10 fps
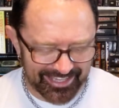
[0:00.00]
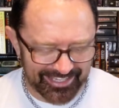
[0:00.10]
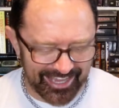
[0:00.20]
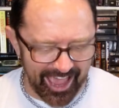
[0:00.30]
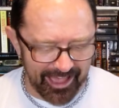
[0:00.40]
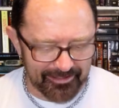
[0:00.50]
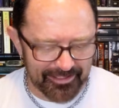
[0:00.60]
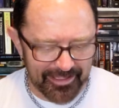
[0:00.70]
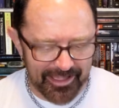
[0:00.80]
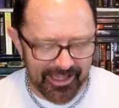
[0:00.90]
Yeah.
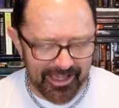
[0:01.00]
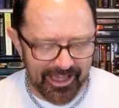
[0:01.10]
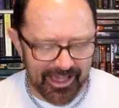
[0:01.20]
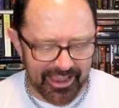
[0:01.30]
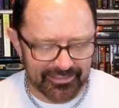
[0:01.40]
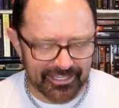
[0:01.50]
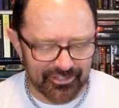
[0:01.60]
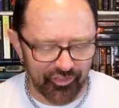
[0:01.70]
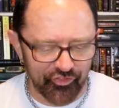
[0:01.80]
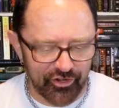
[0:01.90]
And
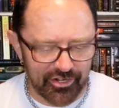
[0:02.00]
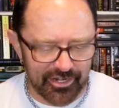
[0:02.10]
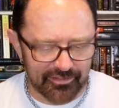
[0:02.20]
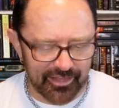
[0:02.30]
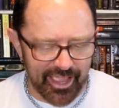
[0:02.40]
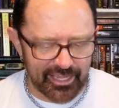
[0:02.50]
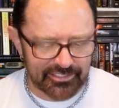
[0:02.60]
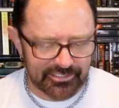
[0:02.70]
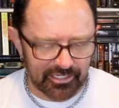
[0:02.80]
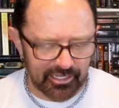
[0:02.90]
then the third and
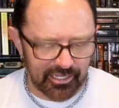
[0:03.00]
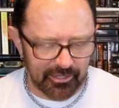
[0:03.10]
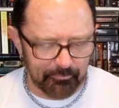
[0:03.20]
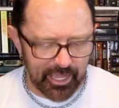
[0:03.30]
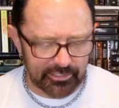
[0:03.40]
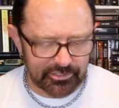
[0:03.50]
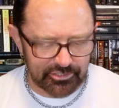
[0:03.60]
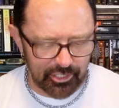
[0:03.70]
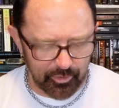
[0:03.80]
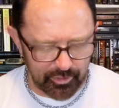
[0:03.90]
last
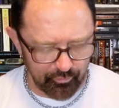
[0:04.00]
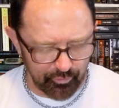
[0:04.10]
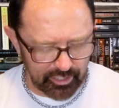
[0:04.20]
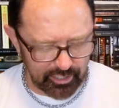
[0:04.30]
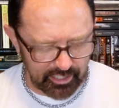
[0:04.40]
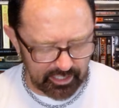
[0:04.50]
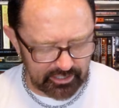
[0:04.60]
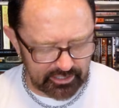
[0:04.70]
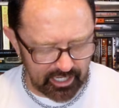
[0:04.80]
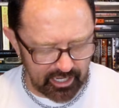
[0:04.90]
passage I want to read
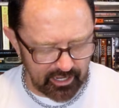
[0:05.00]
is...